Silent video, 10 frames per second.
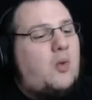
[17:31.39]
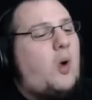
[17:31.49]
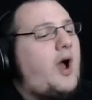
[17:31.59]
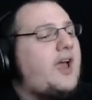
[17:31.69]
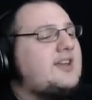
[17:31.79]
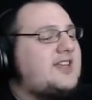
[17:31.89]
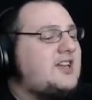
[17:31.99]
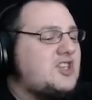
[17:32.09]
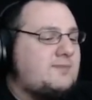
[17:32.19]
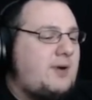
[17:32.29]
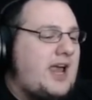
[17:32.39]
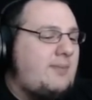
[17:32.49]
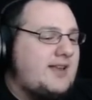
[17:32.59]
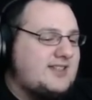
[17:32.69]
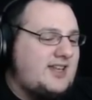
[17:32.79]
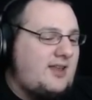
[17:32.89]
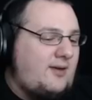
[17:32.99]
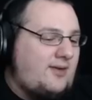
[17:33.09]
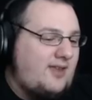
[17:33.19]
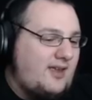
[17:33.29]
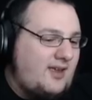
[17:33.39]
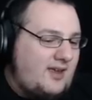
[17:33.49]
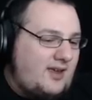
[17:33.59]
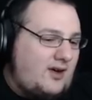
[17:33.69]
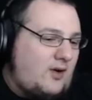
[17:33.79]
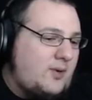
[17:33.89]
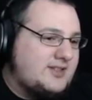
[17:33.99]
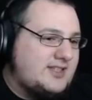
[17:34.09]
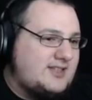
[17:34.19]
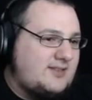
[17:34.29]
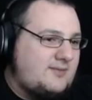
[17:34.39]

Why is there just babies in... Oh, what's this?